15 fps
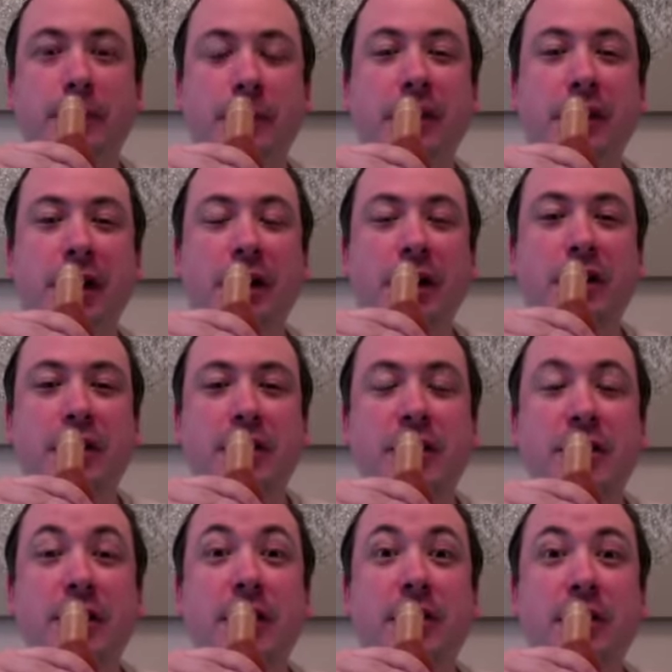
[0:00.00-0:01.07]
you know,
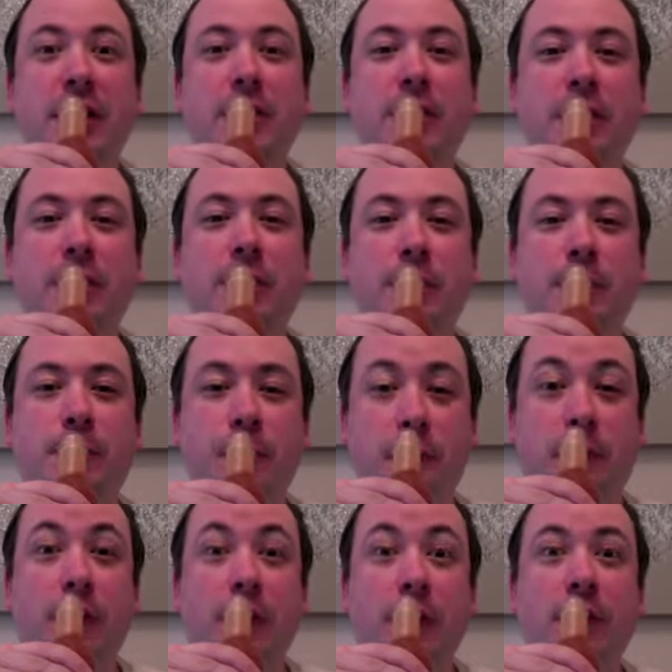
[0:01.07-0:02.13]
just lets you know that there's
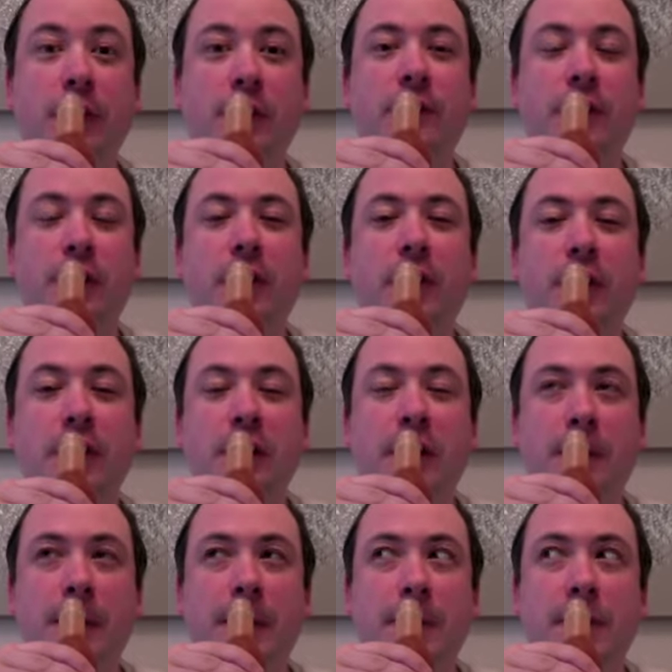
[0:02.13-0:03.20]
tons of, you
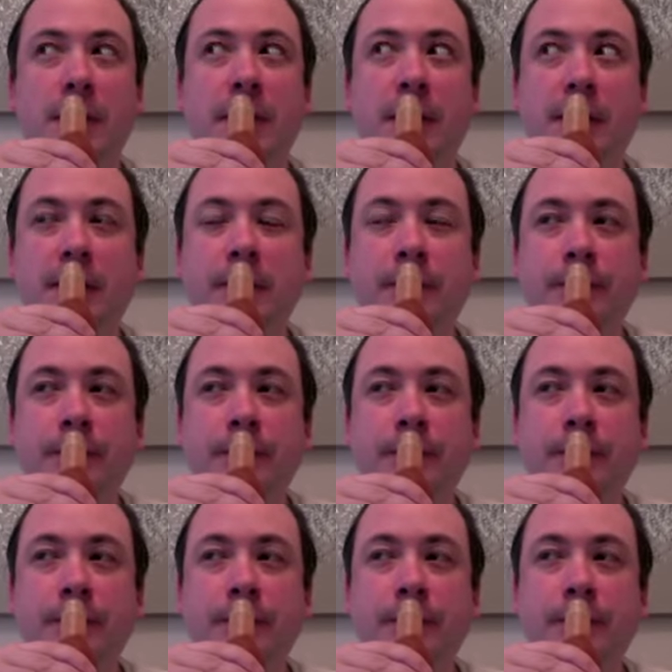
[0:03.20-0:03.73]
know, peppers in here.